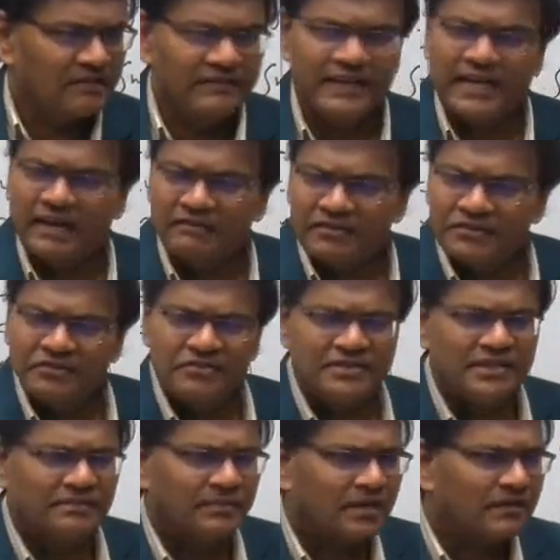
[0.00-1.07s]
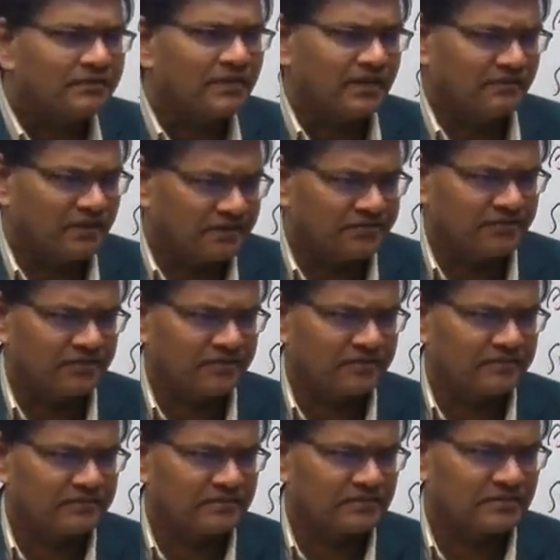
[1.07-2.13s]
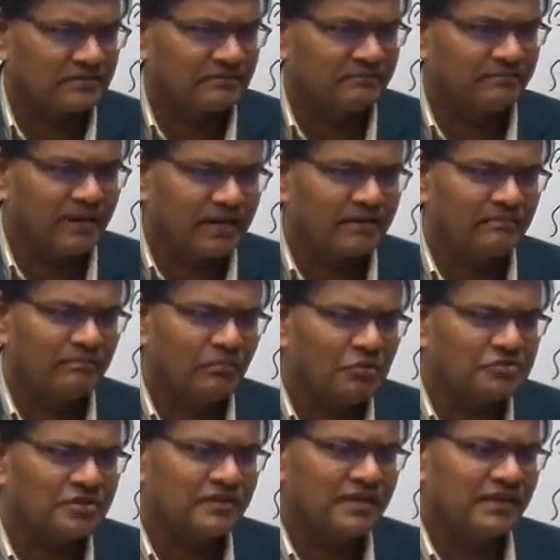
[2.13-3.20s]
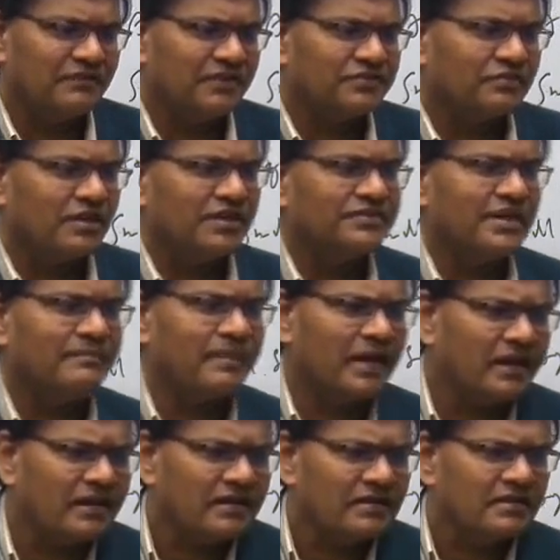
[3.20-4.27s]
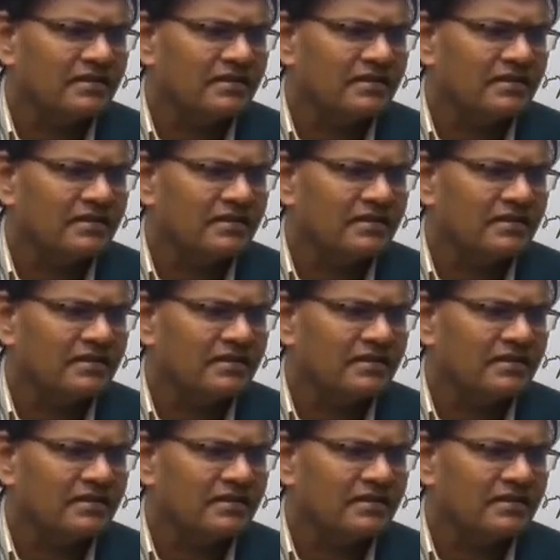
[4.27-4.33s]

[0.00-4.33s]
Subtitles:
We have huge number of rivers, but most of the rivers, what is happening?